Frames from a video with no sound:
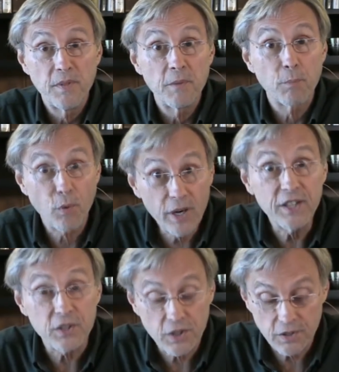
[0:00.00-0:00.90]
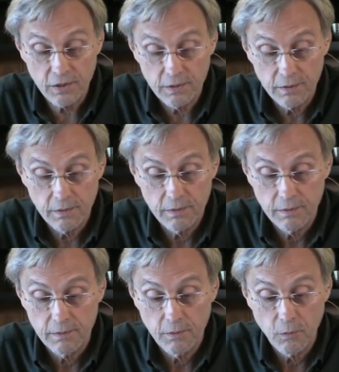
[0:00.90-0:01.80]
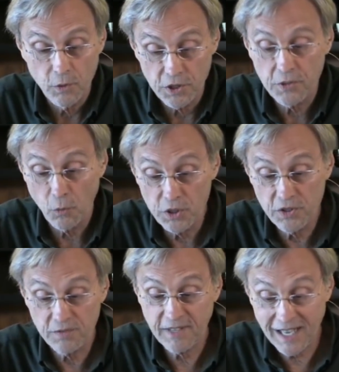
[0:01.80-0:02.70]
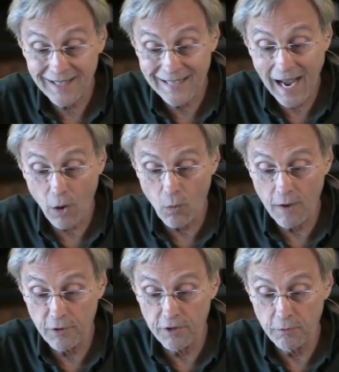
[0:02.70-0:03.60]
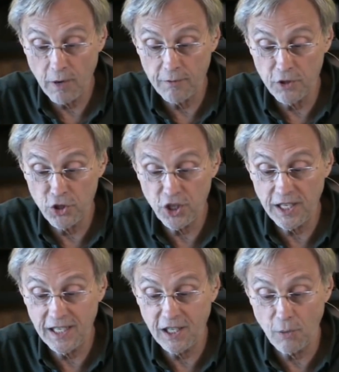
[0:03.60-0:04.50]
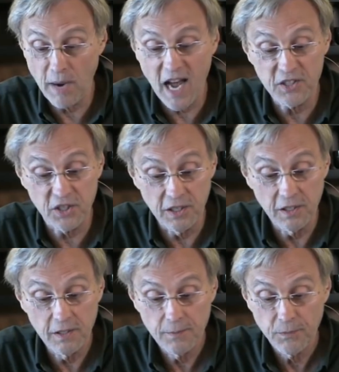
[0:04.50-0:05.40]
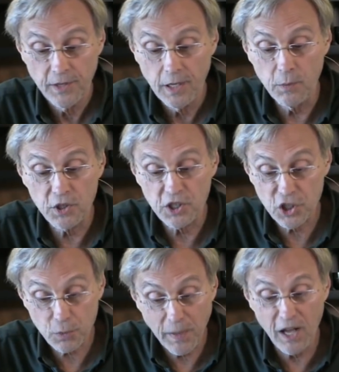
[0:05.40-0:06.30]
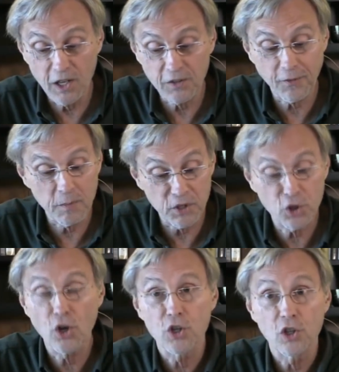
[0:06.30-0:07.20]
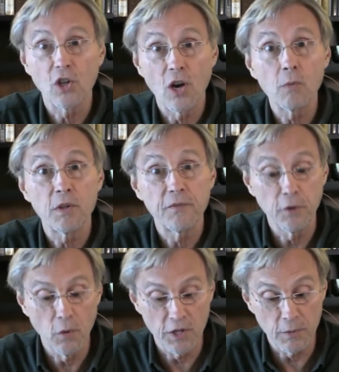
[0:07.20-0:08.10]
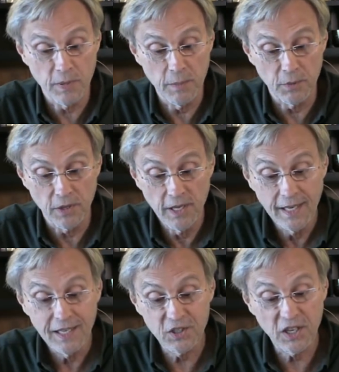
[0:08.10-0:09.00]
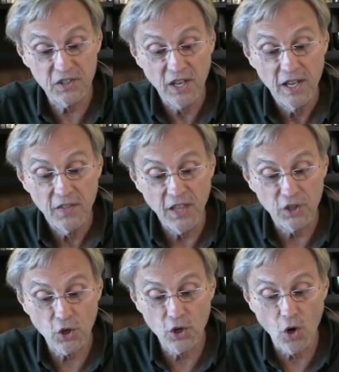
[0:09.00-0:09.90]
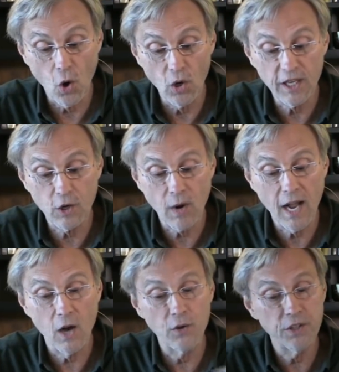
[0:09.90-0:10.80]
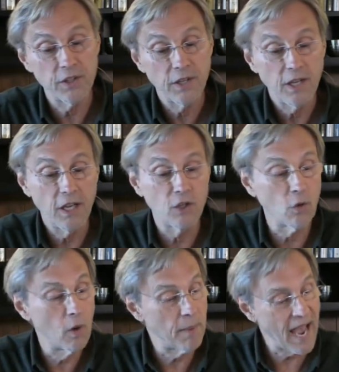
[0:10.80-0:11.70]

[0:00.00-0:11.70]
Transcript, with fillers: The priest was, was kicked out, Reverend, Reverend Gini Gerbasi. He was expelled from the church along with a few other people. He says they turned holy ground into a